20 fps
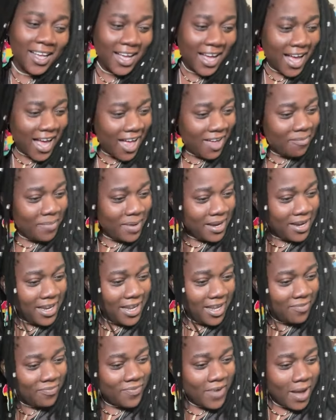I
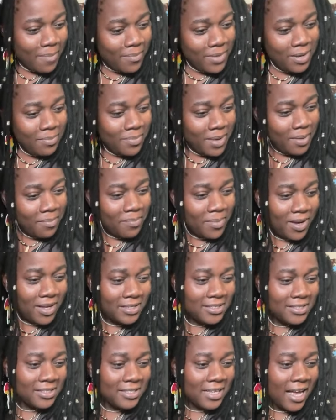believe family members